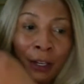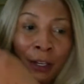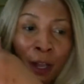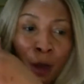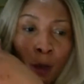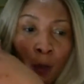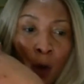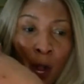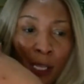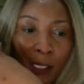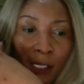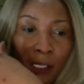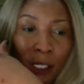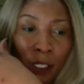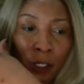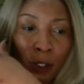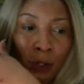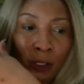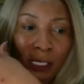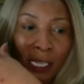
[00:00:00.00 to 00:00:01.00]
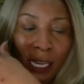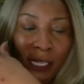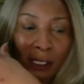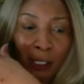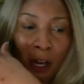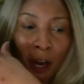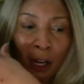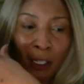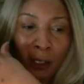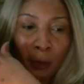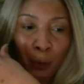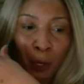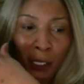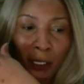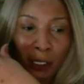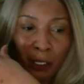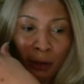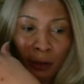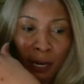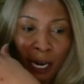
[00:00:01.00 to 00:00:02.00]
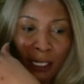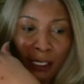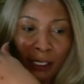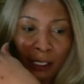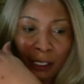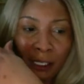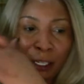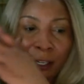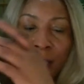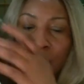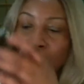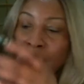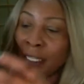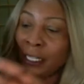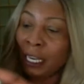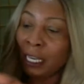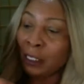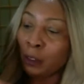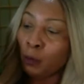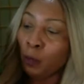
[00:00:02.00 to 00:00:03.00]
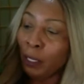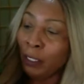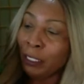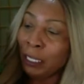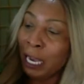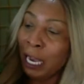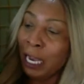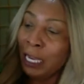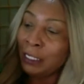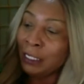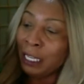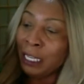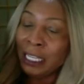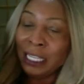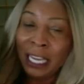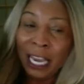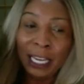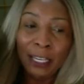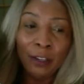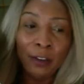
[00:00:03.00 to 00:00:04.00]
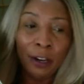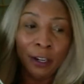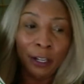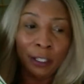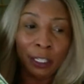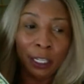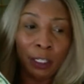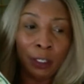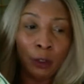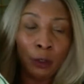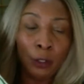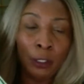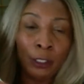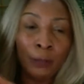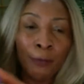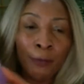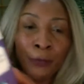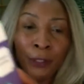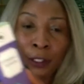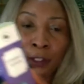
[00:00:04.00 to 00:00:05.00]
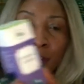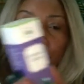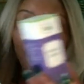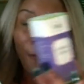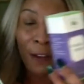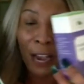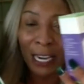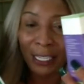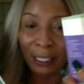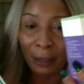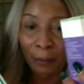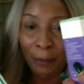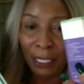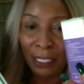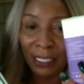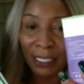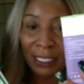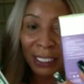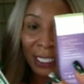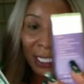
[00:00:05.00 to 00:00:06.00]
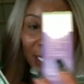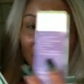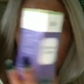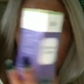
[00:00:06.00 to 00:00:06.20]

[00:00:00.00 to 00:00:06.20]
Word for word: now once you use that dark spot corrector guess what guys then you're going to use your vitamin C